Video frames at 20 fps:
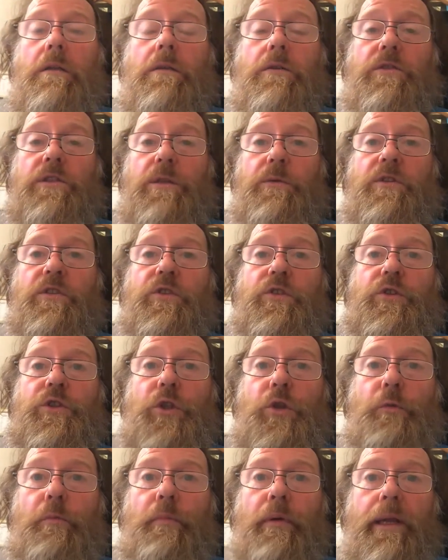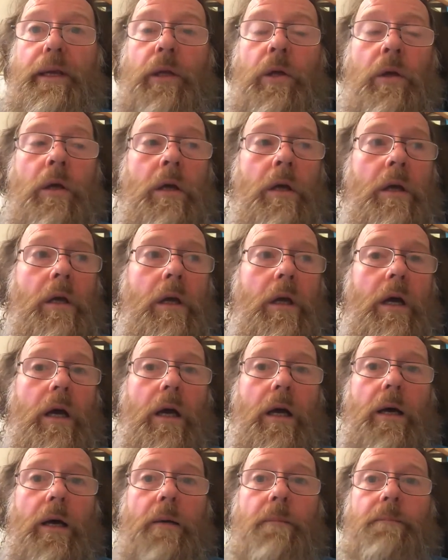she was stupid.
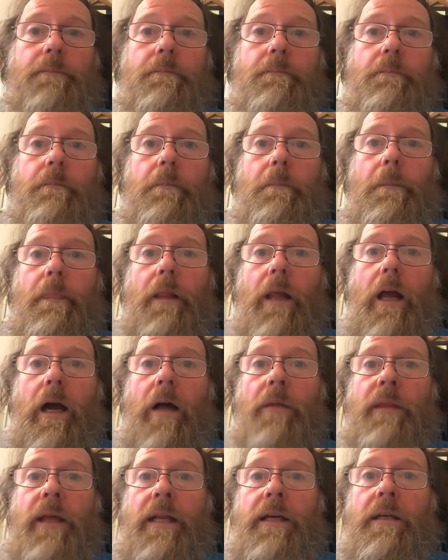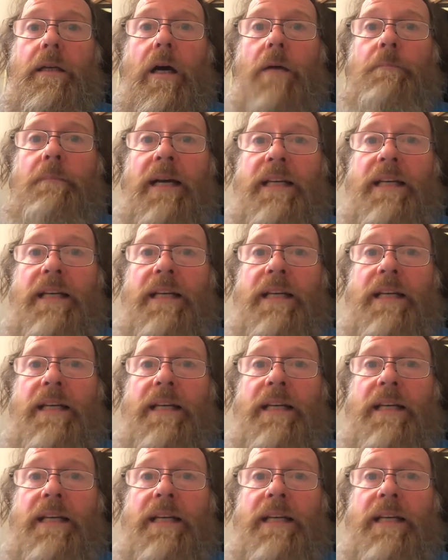And then a